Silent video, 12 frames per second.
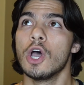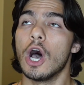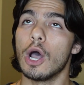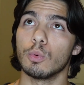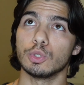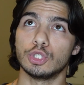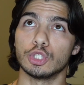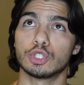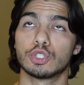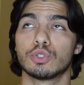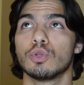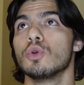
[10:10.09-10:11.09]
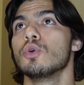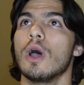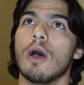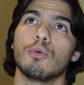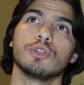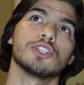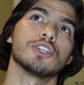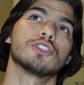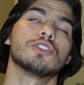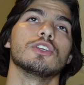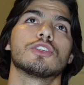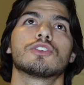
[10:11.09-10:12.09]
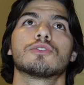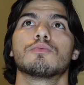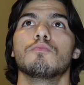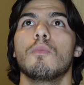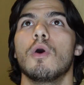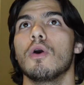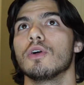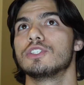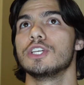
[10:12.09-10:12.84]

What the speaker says: I was just this small